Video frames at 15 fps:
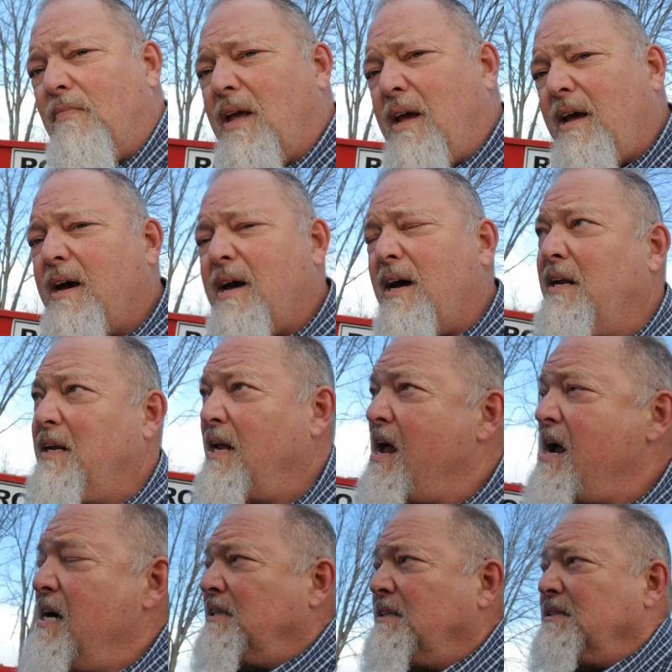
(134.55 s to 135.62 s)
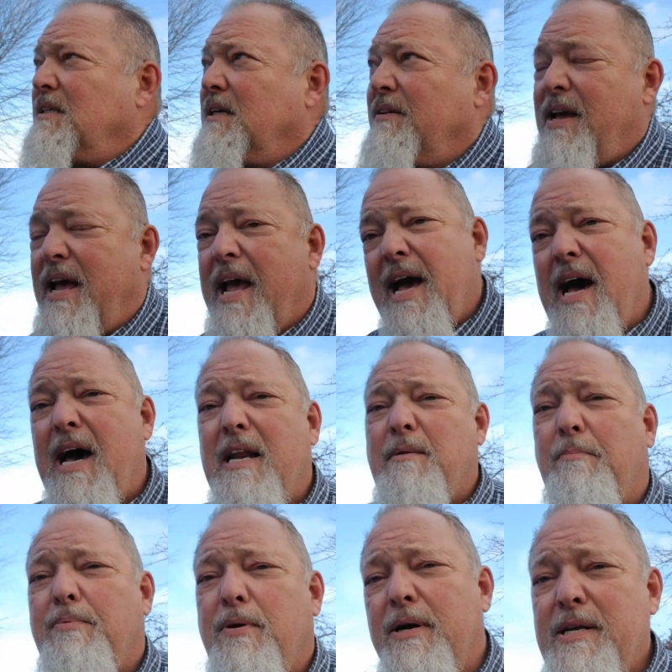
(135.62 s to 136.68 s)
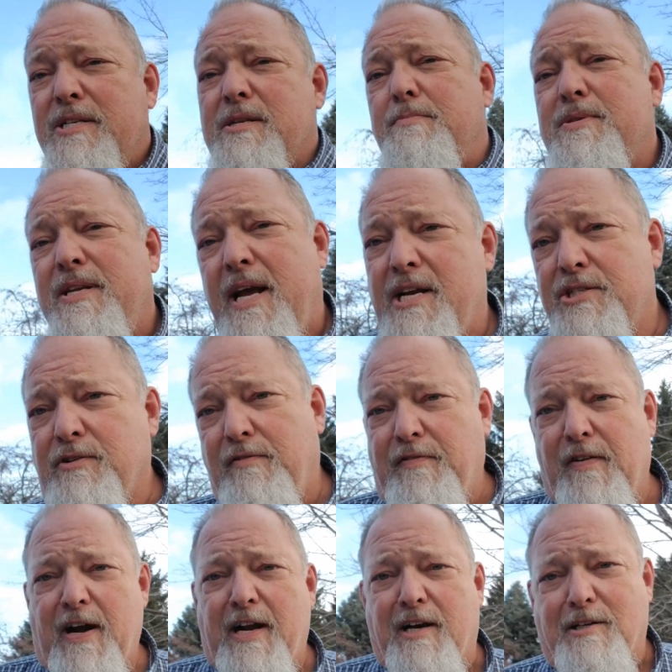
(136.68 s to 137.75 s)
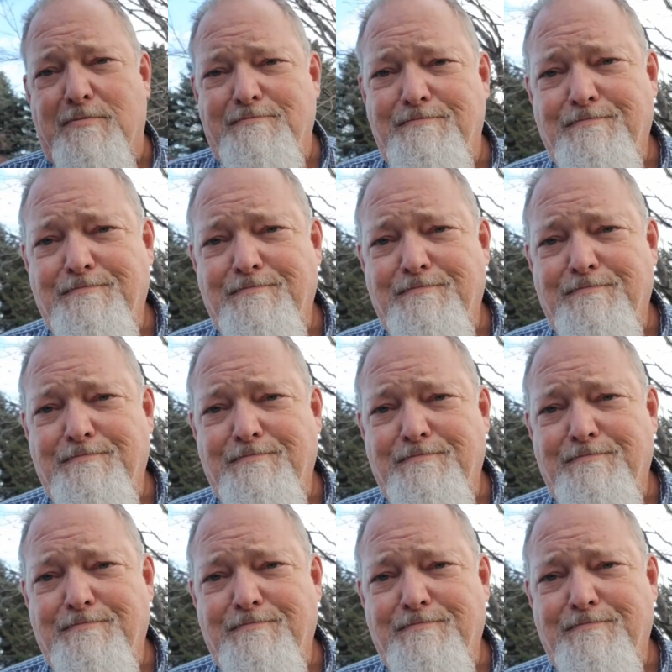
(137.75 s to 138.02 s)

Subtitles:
and they had a pretty substantial fire.